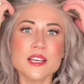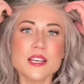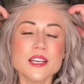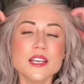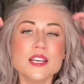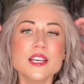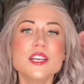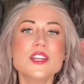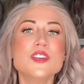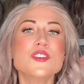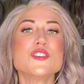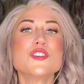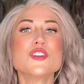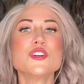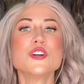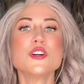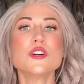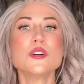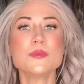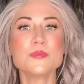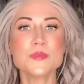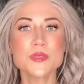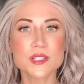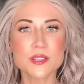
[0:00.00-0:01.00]
In
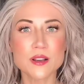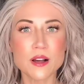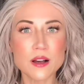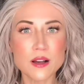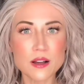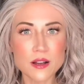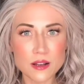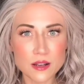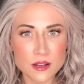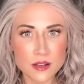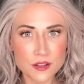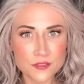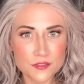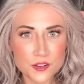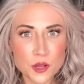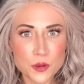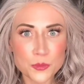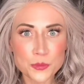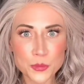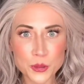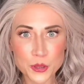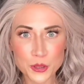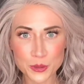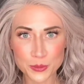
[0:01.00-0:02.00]
terms of
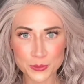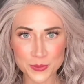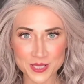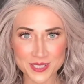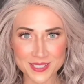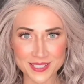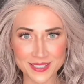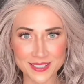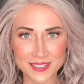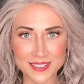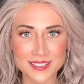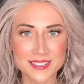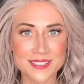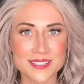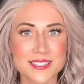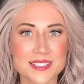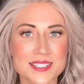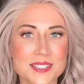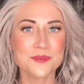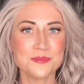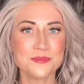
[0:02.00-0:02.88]
permatease,